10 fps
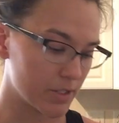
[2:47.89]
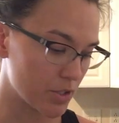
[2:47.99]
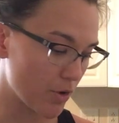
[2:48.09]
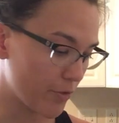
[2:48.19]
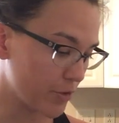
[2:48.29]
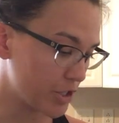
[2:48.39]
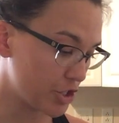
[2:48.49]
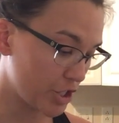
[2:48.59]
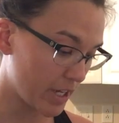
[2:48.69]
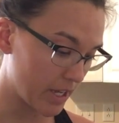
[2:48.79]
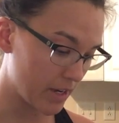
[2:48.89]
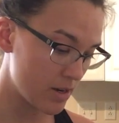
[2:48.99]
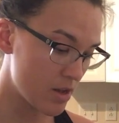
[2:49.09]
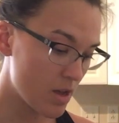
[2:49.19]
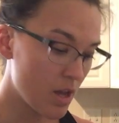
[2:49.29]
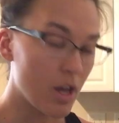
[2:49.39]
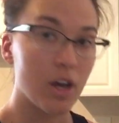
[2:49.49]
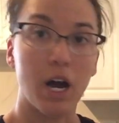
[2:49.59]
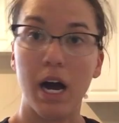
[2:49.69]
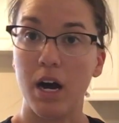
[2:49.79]
So for the chicken,
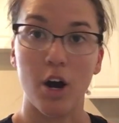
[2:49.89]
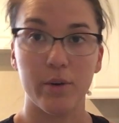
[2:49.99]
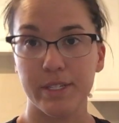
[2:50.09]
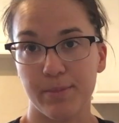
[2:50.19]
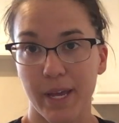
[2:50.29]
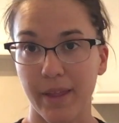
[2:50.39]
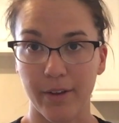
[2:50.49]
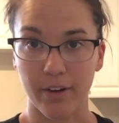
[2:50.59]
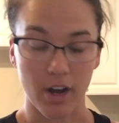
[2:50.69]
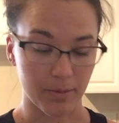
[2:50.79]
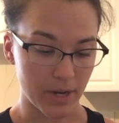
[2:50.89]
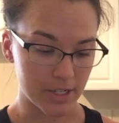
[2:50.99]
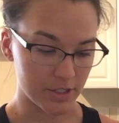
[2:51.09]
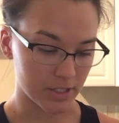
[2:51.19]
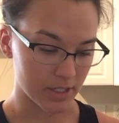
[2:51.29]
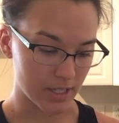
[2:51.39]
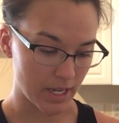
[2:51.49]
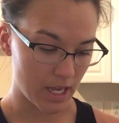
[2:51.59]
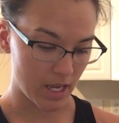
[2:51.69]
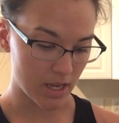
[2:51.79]
always make it in a crock pot just because I
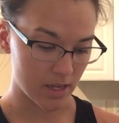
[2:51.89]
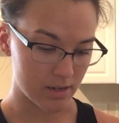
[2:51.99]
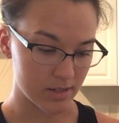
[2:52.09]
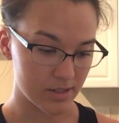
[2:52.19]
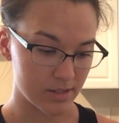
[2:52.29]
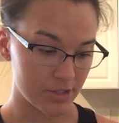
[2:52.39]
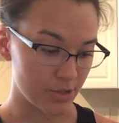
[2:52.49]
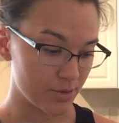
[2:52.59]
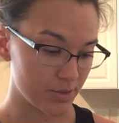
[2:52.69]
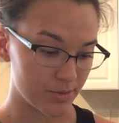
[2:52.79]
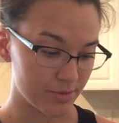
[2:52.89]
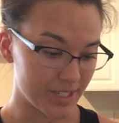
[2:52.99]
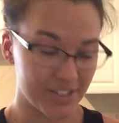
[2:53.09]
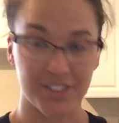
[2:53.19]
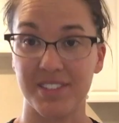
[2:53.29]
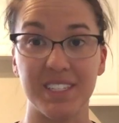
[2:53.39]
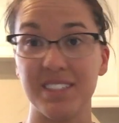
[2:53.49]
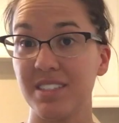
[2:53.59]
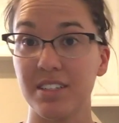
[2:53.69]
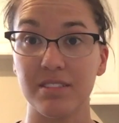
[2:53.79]
can too. It's just
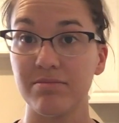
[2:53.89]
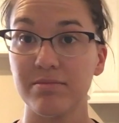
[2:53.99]
easier.